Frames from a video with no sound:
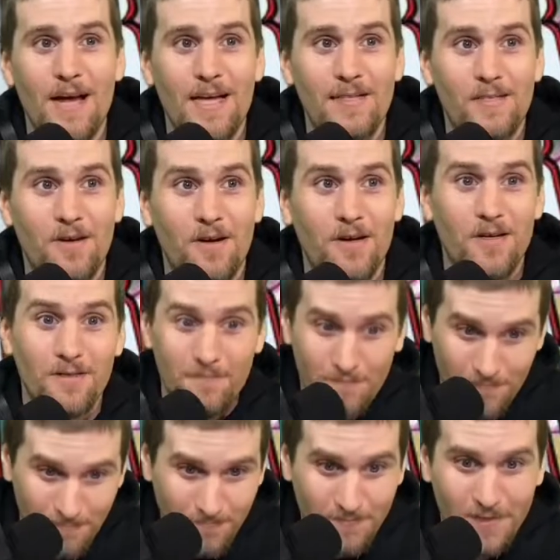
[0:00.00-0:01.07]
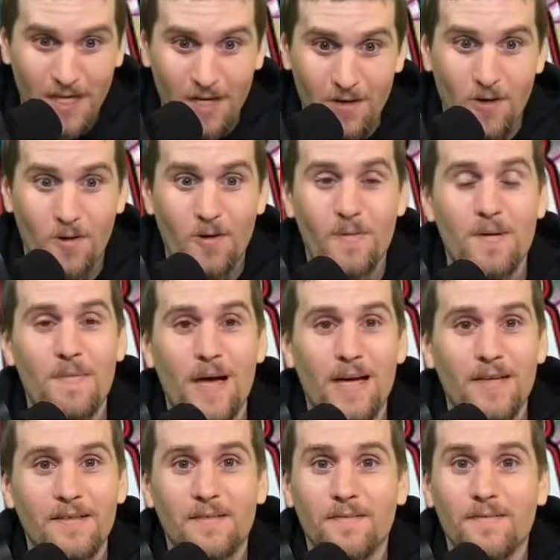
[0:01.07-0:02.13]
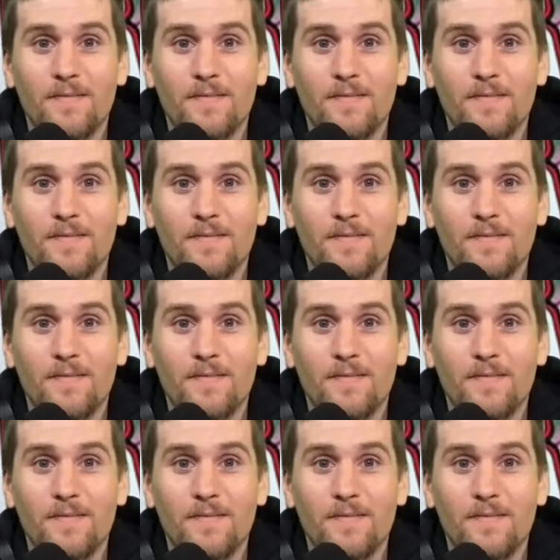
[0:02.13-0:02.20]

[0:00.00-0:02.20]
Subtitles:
SR, get a hold of me, man,